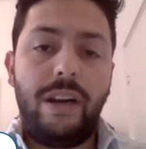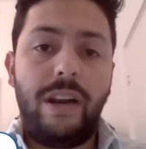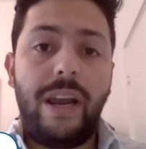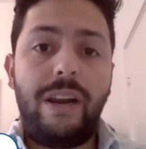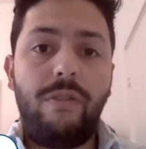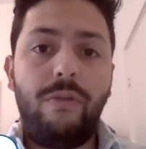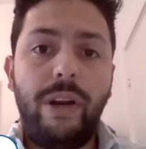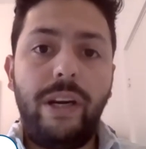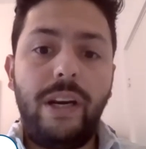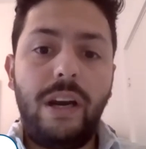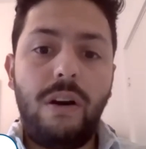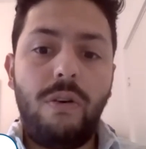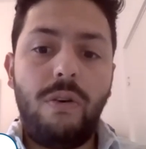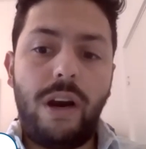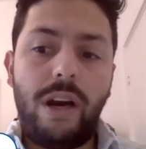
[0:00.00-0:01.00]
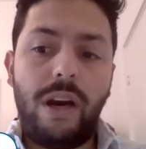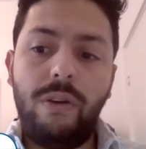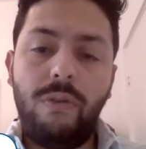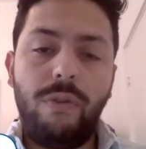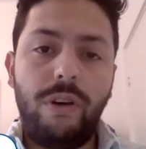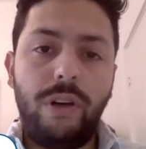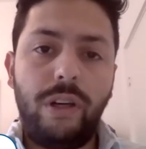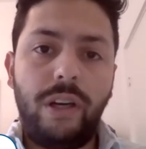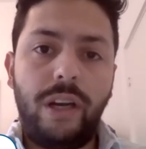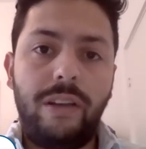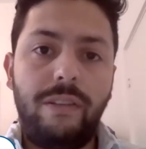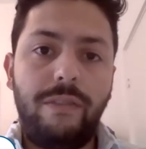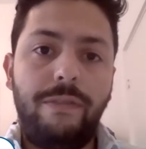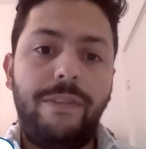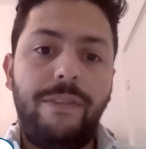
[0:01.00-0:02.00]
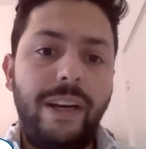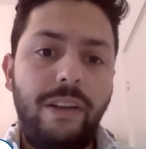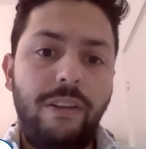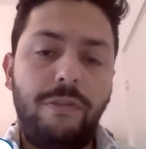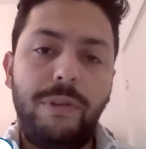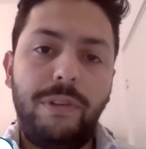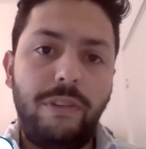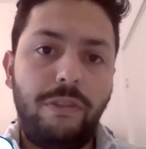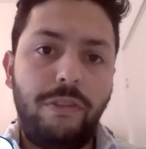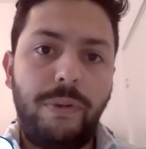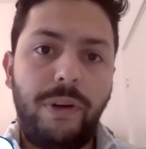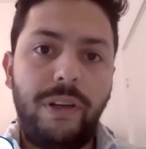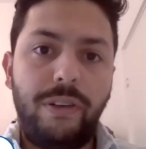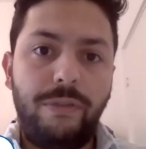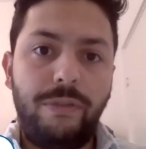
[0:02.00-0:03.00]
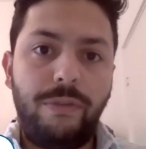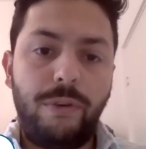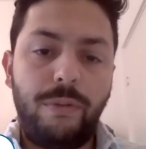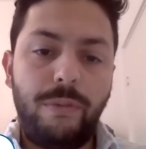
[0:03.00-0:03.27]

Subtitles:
And right now I work as a finance business partner for